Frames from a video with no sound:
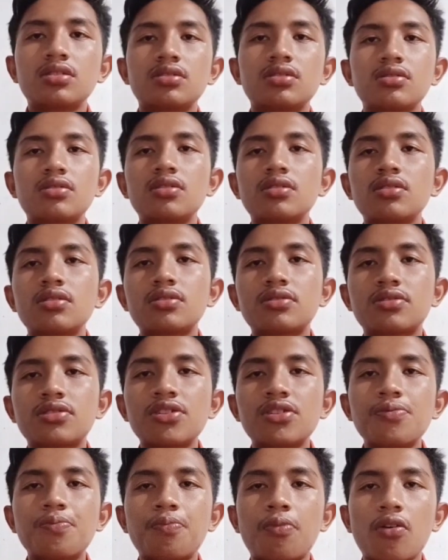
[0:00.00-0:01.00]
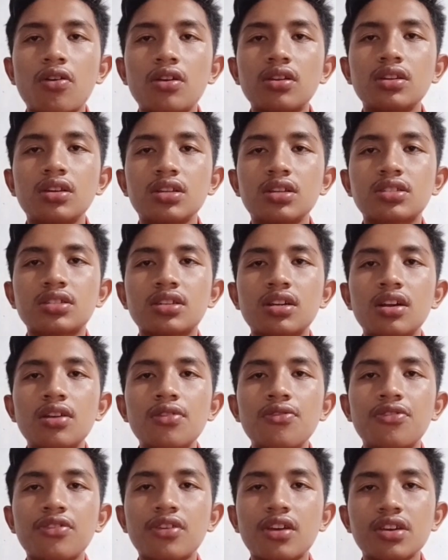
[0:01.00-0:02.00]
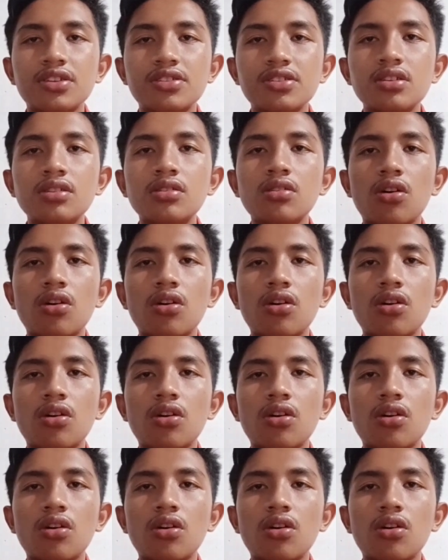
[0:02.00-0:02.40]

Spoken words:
The third point is clarification